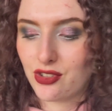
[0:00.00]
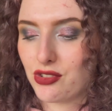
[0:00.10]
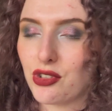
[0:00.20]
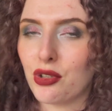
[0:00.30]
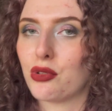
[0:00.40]
to
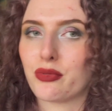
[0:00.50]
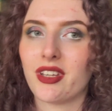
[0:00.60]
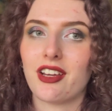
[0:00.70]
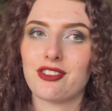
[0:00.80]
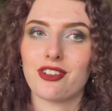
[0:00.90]
use one
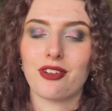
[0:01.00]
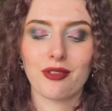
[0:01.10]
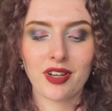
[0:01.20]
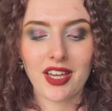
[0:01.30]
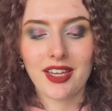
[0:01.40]
eyeshadow.
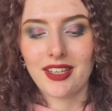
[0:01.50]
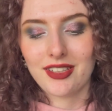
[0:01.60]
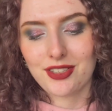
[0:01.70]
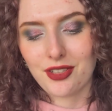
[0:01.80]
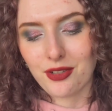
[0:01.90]

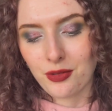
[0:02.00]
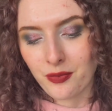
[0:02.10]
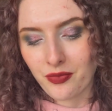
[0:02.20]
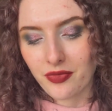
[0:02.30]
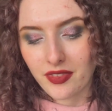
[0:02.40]
So
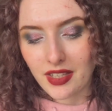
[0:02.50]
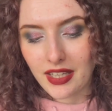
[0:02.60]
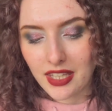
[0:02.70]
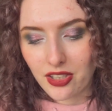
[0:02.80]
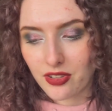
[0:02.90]
I
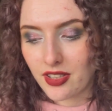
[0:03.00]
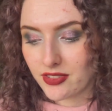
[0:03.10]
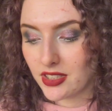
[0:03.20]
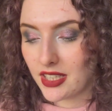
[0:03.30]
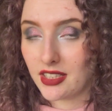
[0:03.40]
think you're
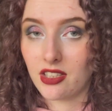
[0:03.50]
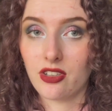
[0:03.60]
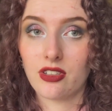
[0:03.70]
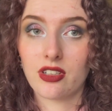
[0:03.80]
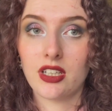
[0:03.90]
definitely getting
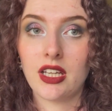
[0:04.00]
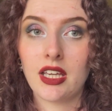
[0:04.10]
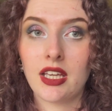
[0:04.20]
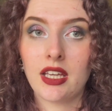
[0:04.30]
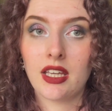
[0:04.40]
your
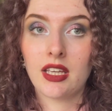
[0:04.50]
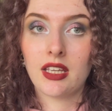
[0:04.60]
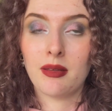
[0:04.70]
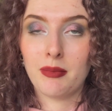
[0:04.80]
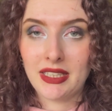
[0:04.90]

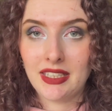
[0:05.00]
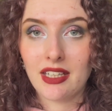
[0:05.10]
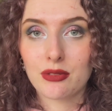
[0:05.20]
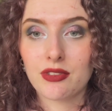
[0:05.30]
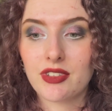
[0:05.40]
money
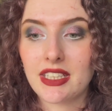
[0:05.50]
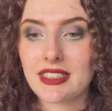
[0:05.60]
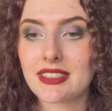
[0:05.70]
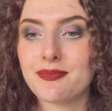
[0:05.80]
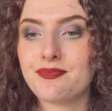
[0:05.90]
out of
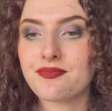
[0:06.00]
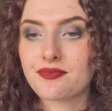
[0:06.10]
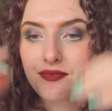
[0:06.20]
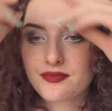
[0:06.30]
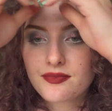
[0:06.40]
this.
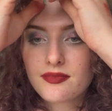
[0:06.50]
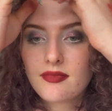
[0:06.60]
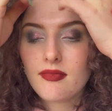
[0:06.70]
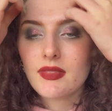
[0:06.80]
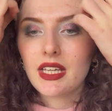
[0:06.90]

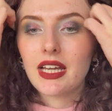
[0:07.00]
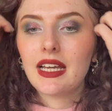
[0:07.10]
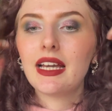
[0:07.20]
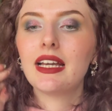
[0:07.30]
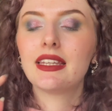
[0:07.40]

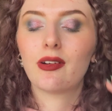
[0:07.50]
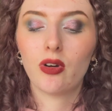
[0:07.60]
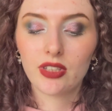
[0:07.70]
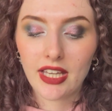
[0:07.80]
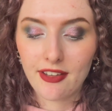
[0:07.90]
And now
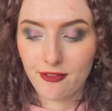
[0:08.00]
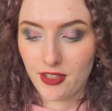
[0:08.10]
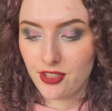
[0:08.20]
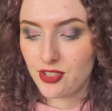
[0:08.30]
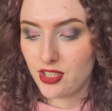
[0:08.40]
on
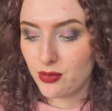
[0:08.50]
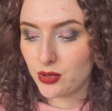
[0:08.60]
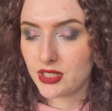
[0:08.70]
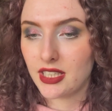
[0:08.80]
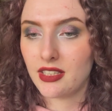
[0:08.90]
average it
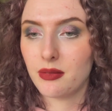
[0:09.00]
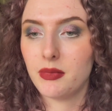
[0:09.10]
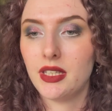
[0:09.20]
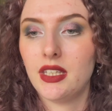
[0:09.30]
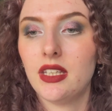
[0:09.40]
would take
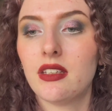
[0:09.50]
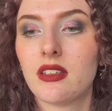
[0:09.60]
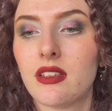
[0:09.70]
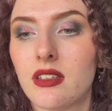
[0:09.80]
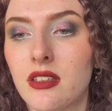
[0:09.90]
me,
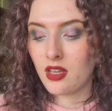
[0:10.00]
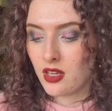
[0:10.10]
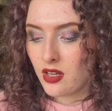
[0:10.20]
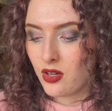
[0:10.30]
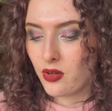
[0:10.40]

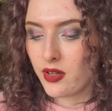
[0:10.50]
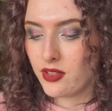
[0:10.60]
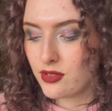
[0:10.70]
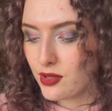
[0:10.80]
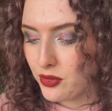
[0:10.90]
okay,
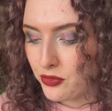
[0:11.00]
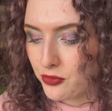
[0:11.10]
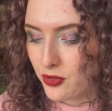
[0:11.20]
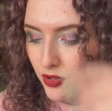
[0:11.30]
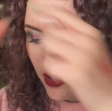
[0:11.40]
so
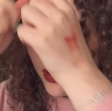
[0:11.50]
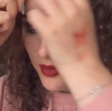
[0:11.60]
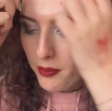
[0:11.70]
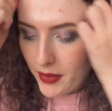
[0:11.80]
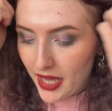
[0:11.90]
for
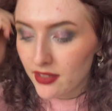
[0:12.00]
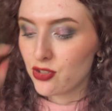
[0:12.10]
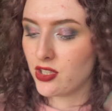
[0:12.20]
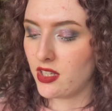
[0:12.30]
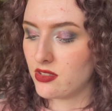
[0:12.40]
matte
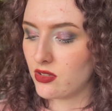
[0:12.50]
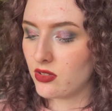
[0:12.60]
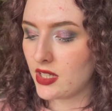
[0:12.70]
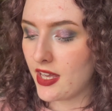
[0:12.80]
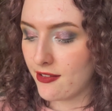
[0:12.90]
shades on
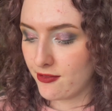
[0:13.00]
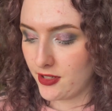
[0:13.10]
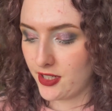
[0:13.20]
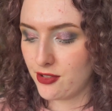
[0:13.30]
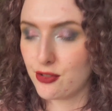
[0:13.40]

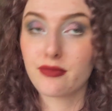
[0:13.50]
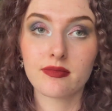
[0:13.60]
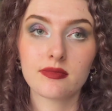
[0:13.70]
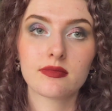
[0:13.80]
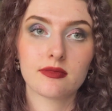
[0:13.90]
average,
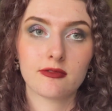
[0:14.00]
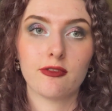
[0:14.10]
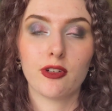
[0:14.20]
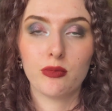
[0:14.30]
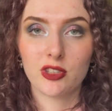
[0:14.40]

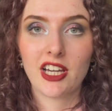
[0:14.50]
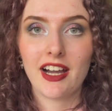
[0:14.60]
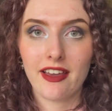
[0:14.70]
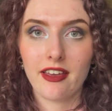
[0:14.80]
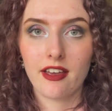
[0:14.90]
from what
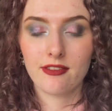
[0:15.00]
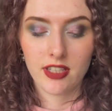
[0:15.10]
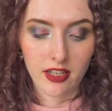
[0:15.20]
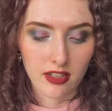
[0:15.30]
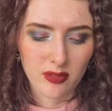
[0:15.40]
I have
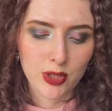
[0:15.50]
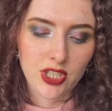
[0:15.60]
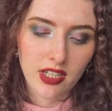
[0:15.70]
here, which